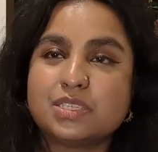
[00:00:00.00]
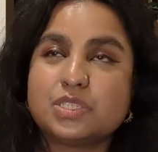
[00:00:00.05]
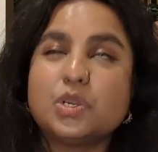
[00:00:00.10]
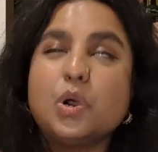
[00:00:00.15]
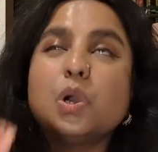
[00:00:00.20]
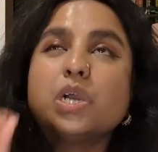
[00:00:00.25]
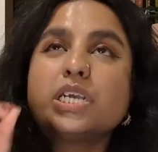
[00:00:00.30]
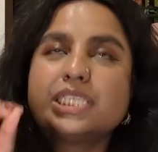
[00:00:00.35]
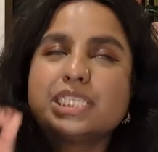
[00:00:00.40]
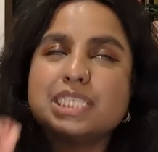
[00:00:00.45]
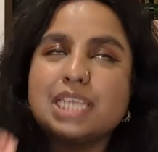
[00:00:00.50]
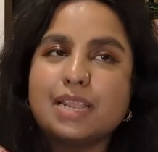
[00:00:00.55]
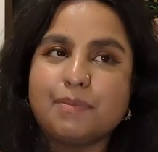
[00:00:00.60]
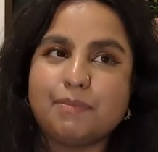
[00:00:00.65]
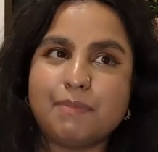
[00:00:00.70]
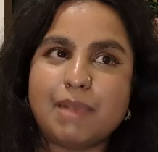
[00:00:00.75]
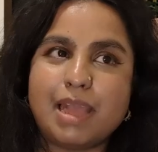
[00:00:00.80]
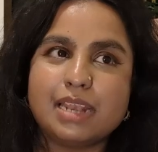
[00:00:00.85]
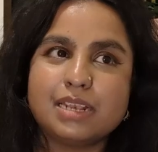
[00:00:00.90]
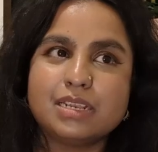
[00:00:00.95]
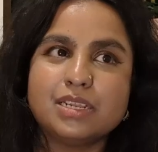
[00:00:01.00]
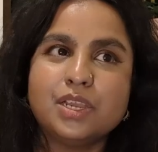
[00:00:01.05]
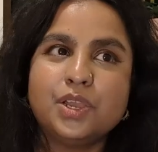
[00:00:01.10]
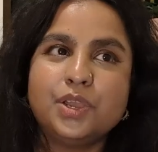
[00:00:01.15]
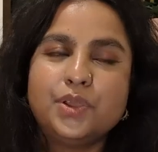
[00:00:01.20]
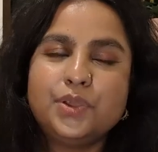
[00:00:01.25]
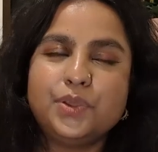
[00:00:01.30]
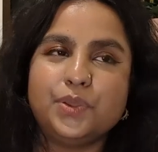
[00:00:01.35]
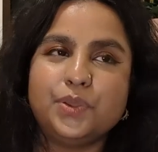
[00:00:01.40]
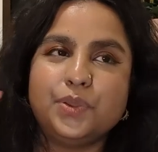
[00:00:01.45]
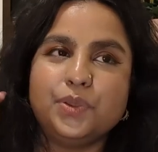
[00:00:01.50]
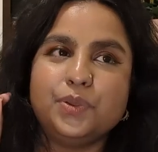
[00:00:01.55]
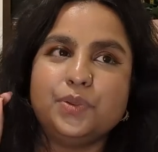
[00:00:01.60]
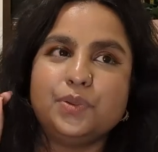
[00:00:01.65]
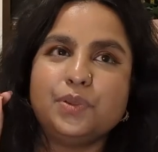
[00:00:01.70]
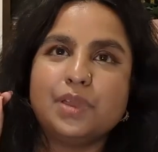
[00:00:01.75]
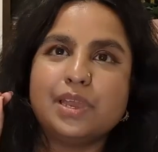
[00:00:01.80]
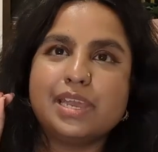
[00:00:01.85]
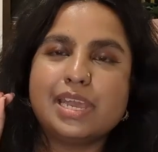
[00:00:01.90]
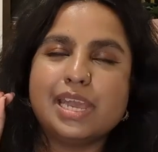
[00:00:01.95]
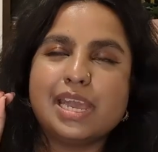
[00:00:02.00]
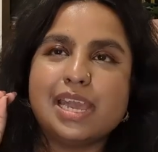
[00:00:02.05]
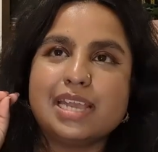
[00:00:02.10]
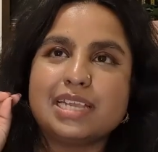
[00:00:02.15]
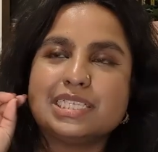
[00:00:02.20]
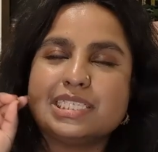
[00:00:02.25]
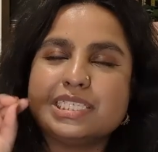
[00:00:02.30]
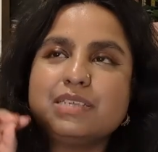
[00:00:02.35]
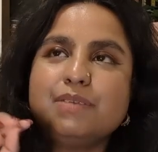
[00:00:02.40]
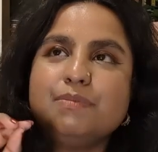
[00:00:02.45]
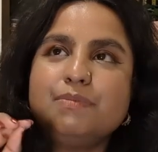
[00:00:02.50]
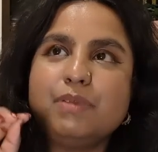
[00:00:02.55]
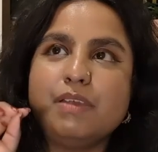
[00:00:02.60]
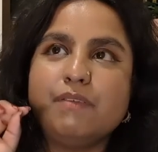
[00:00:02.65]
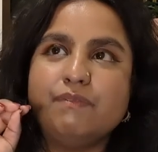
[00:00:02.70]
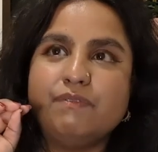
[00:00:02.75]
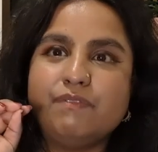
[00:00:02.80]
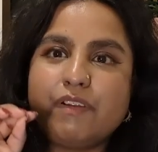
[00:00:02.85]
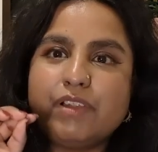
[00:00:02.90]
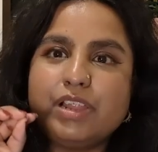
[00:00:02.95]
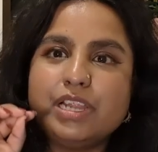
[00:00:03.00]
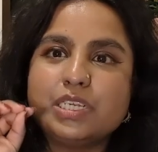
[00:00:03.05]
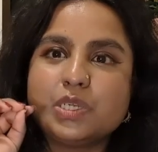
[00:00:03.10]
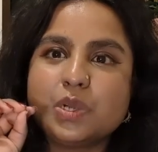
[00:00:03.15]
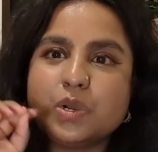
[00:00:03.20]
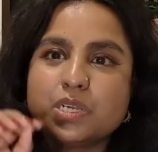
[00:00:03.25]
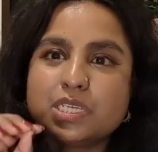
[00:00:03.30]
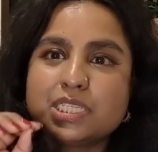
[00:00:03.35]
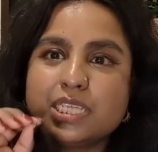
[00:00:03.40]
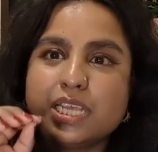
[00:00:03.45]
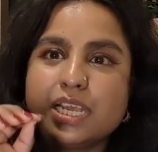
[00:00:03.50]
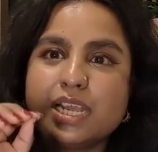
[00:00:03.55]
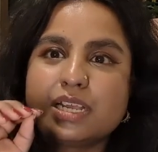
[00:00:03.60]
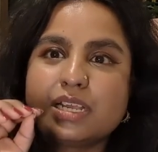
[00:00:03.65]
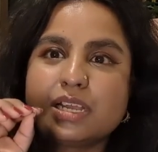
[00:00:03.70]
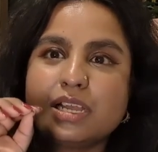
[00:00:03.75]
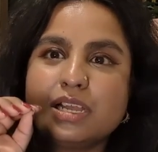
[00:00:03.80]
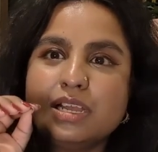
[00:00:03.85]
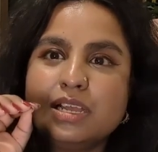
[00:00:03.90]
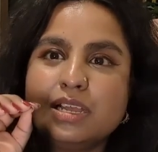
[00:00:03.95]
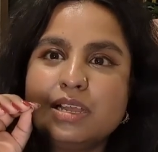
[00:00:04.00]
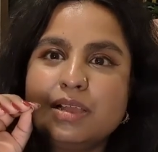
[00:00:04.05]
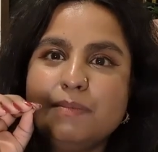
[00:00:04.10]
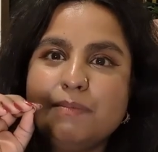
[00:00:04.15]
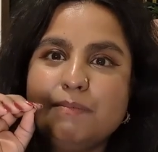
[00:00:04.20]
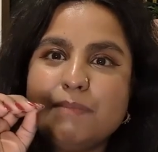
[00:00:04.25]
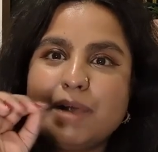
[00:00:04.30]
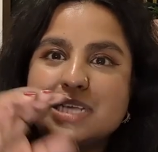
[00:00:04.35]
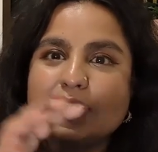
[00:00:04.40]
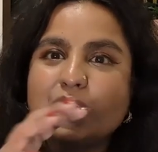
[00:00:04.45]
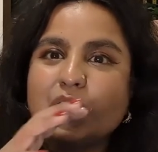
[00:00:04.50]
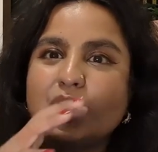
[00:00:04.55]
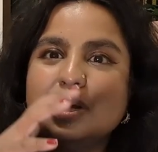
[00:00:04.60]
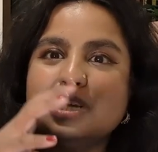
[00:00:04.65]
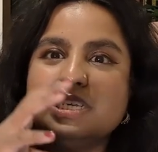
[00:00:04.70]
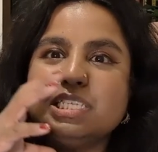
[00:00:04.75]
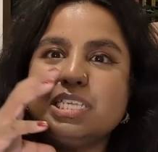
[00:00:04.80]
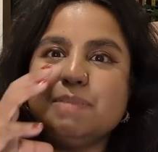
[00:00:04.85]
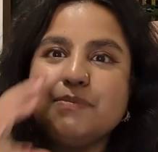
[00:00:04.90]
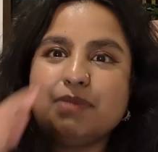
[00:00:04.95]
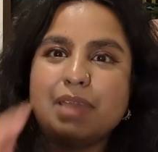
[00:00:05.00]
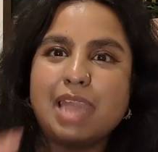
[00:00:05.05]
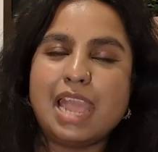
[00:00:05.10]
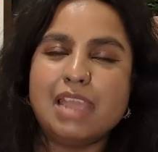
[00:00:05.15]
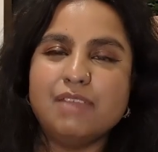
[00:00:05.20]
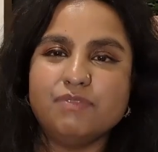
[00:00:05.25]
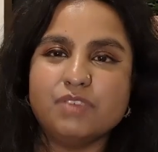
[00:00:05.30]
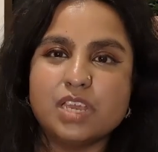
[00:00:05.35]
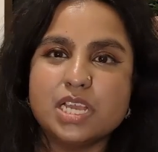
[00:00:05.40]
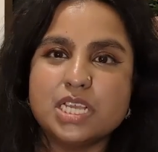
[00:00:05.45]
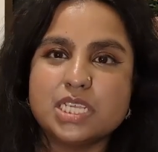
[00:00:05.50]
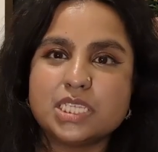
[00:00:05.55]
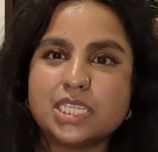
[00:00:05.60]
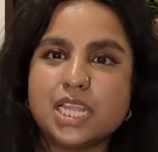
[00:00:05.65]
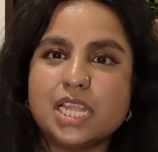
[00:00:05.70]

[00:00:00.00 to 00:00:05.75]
toxic men who exhibit very toxic masculinity behaviors.